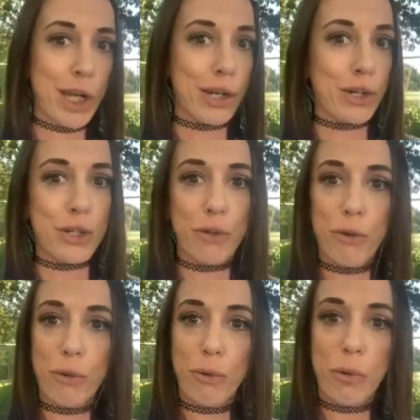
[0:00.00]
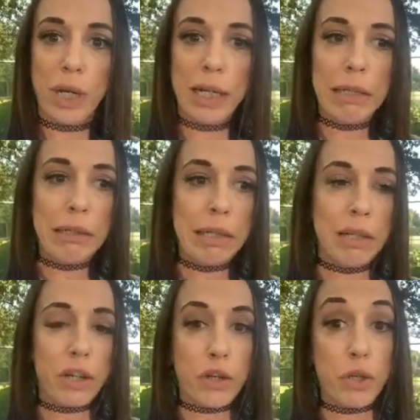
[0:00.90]
you're too
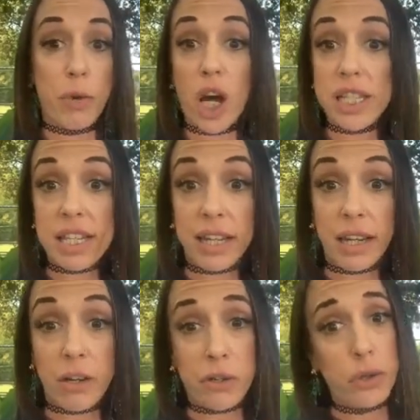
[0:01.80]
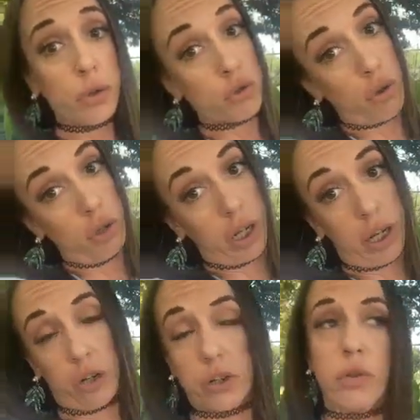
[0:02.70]
bossy, you're too controlling,
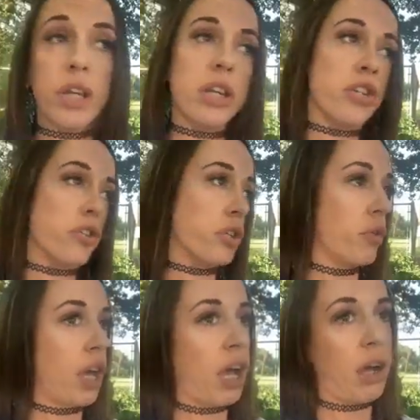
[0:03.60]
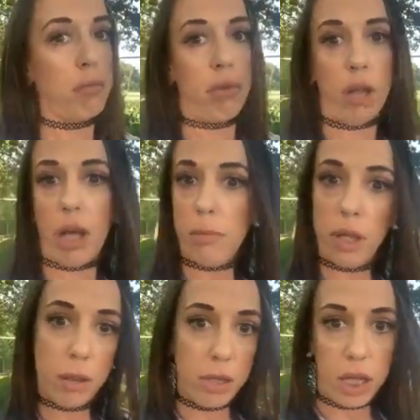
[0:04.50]
you're too this, you're too that, blah,
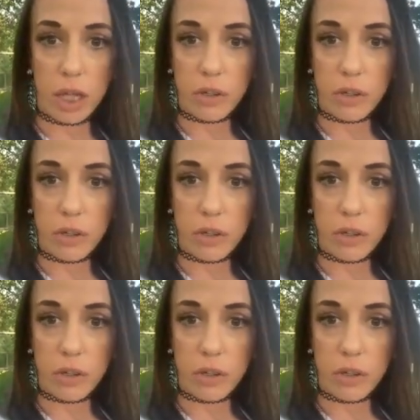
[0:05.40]
blah, blah.